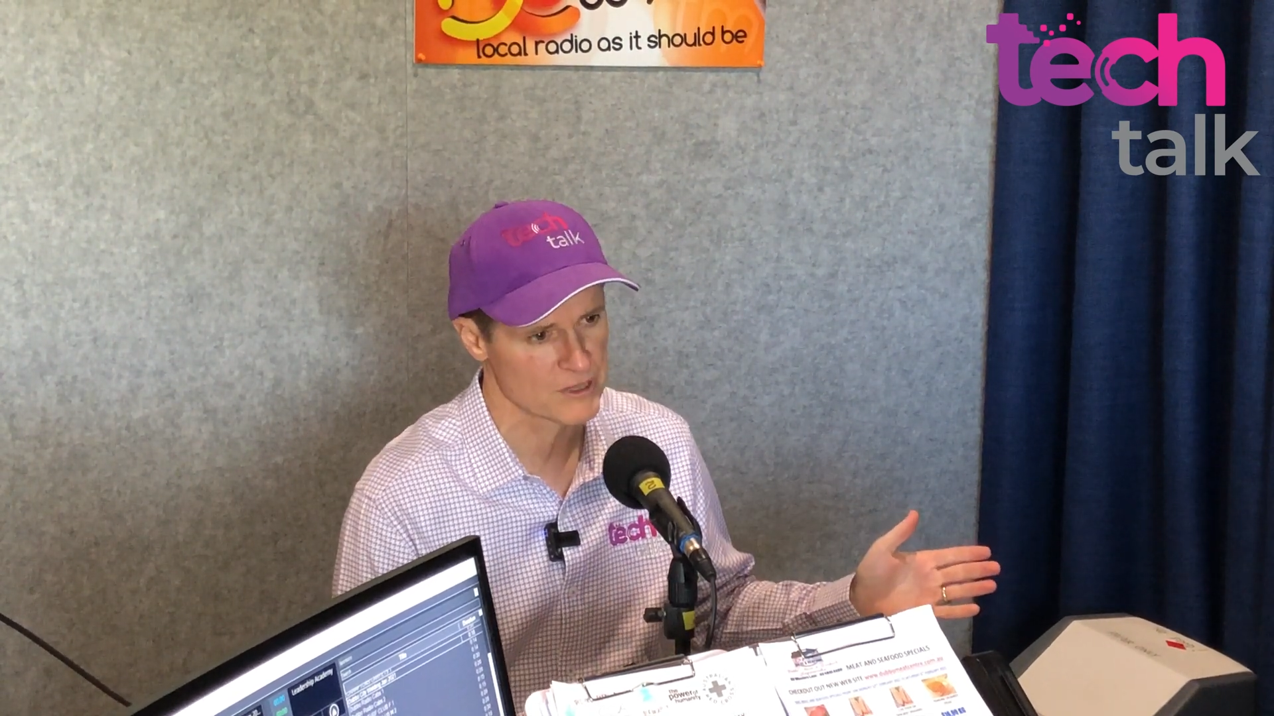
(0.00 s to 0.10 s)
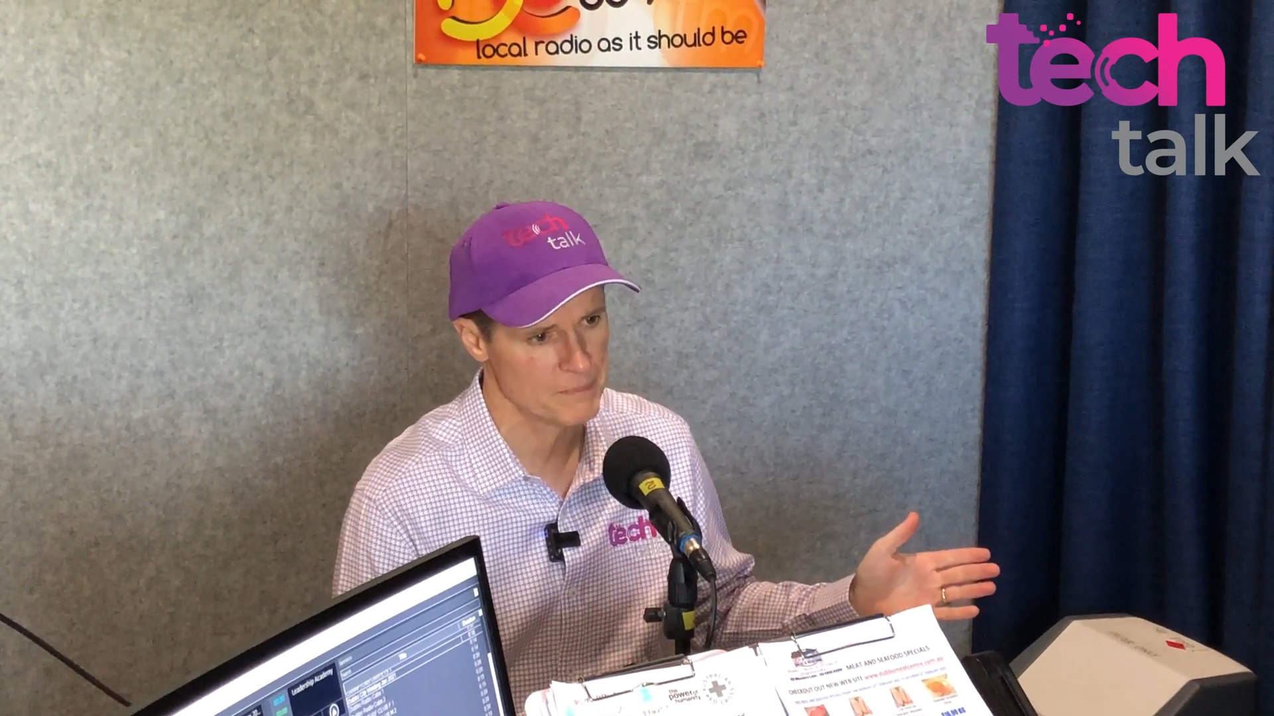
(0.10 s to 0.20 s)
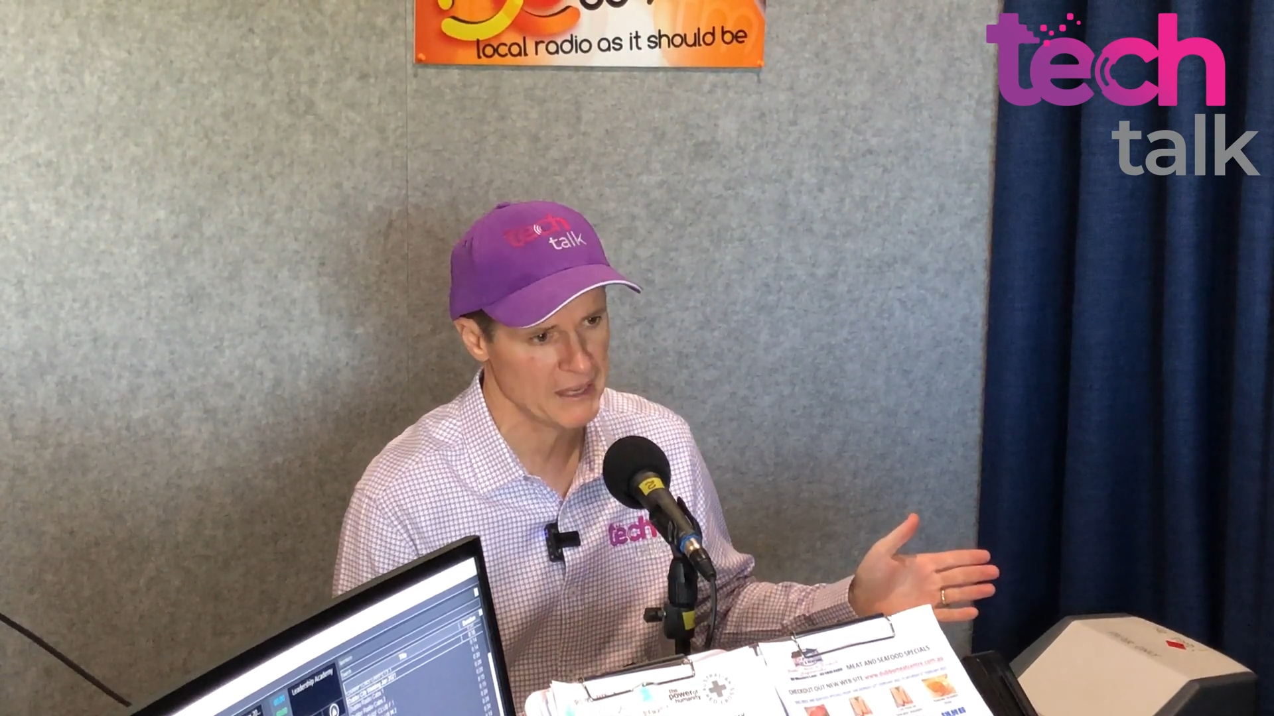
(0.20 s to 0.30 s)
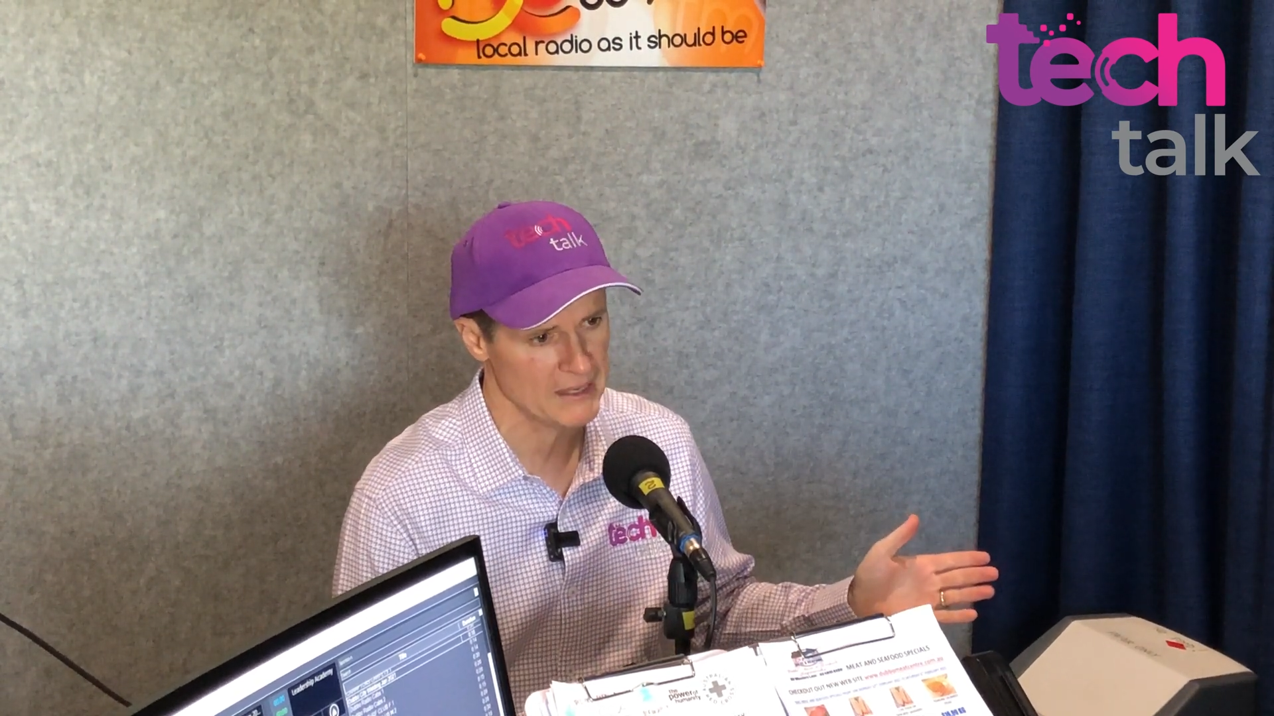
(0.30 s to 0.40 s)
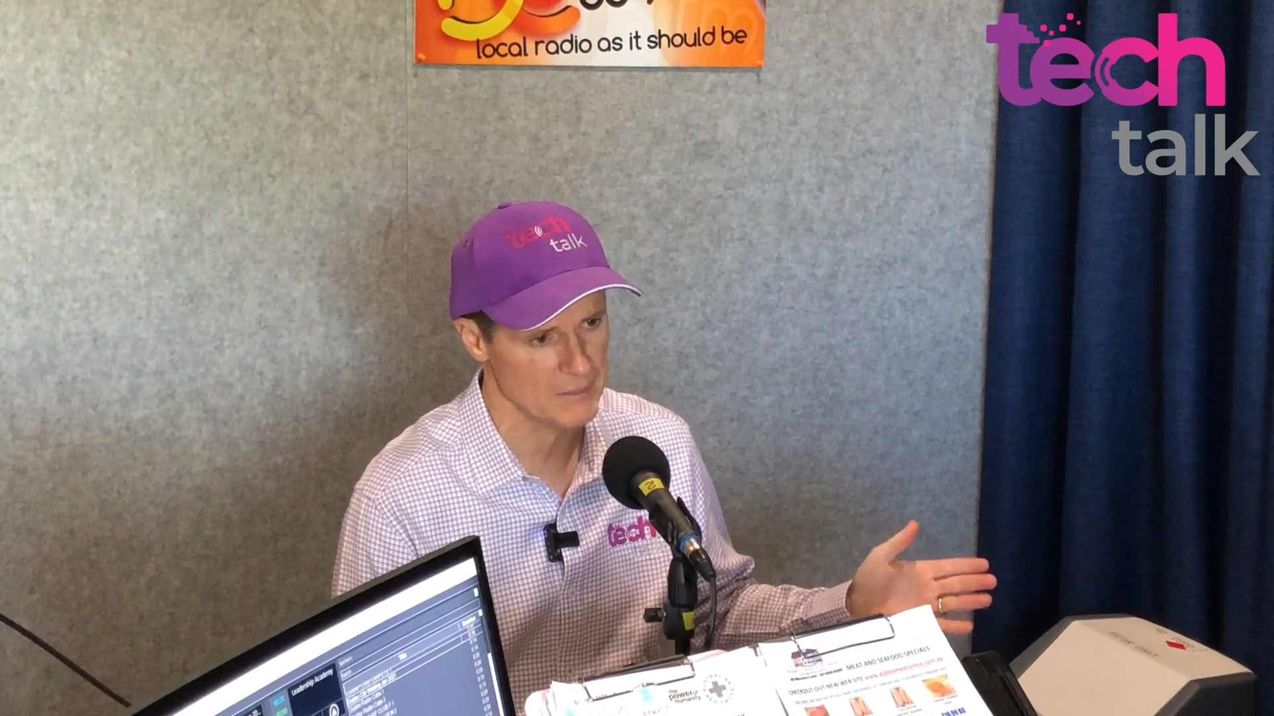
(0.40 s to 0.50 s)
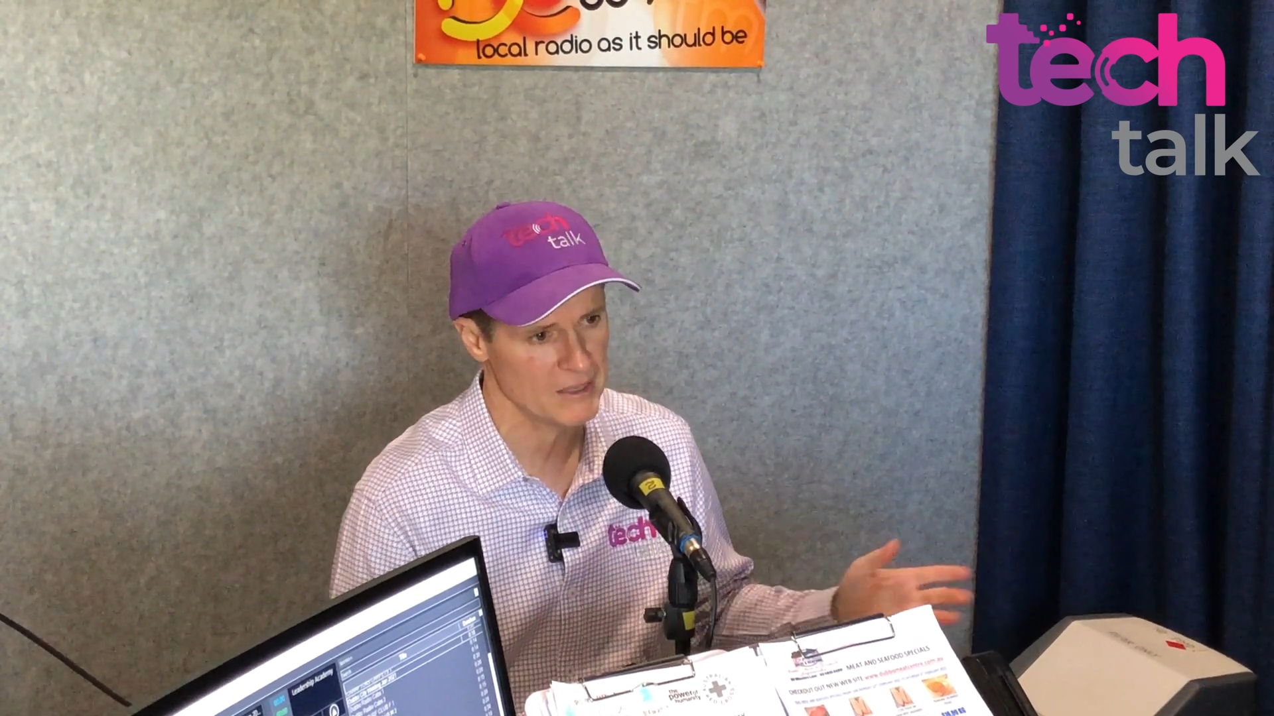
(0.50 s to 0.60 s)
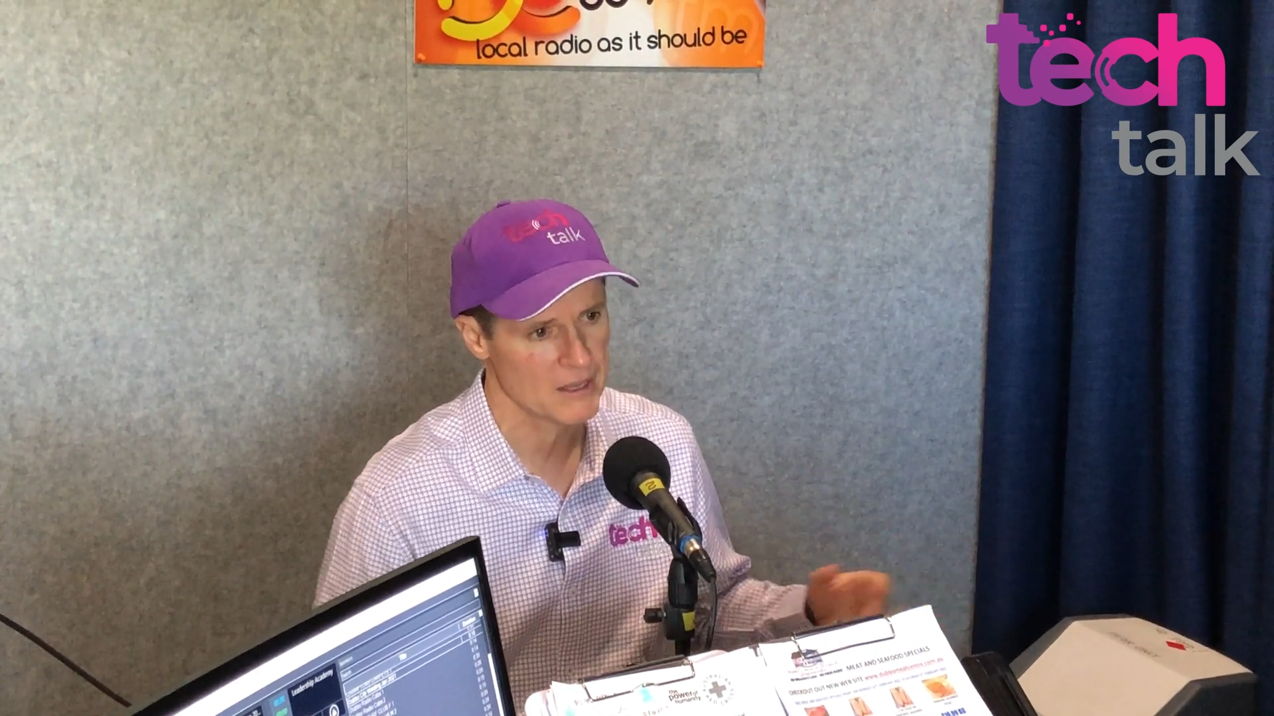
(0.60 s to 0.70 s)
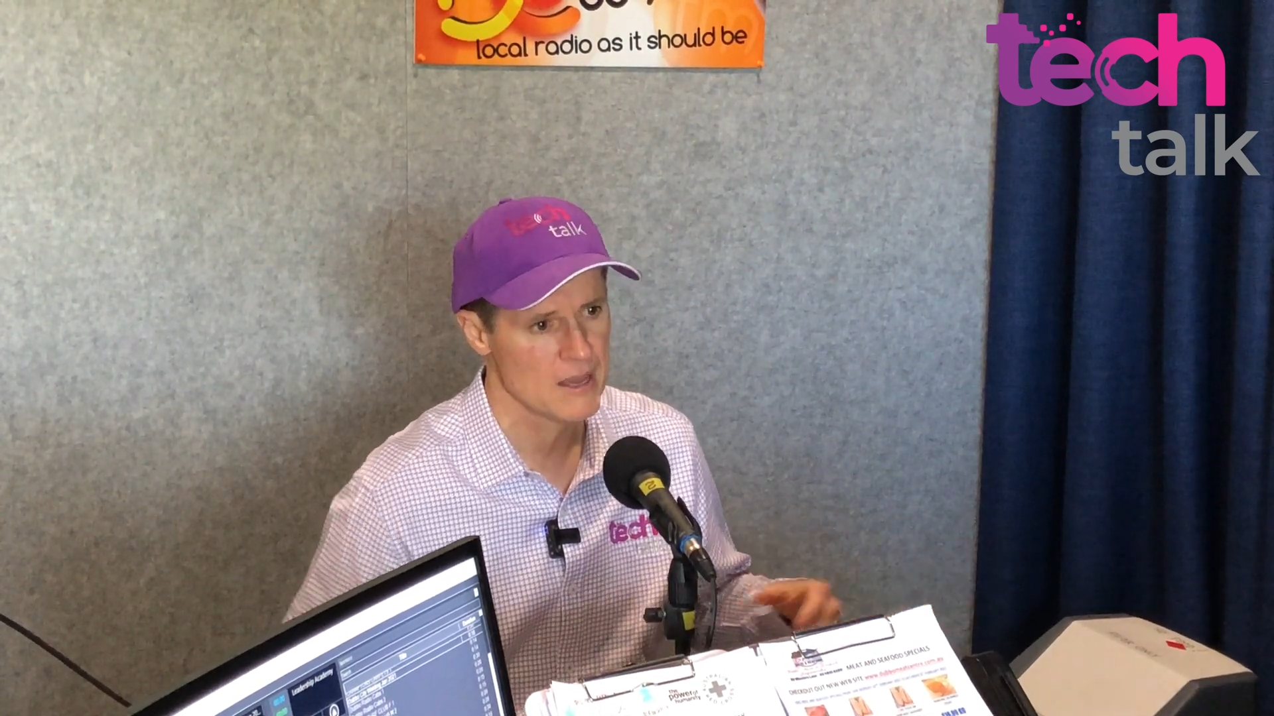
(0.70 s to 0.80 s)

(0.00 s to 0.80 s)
the pandemic.